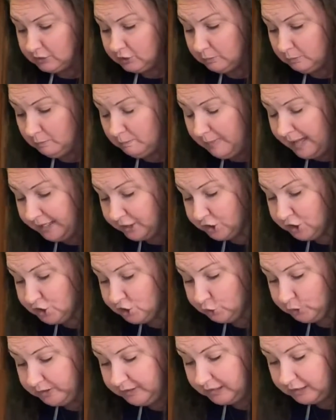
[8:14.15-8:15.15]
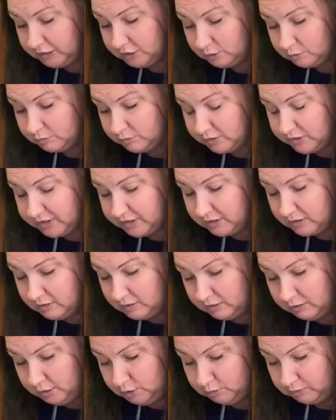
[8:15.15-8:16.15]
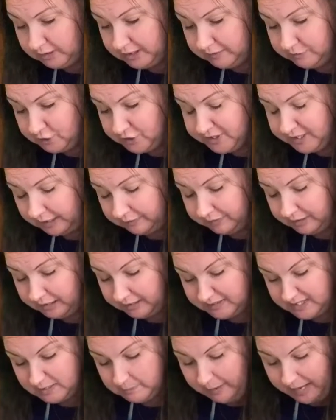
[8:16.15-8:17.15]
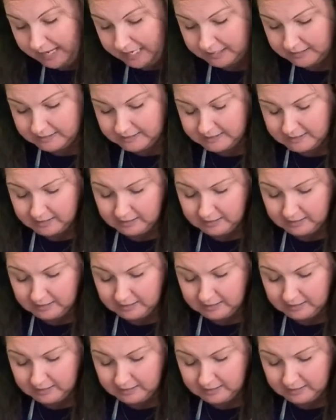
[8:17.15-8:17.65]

make sure that you leave yourself enough space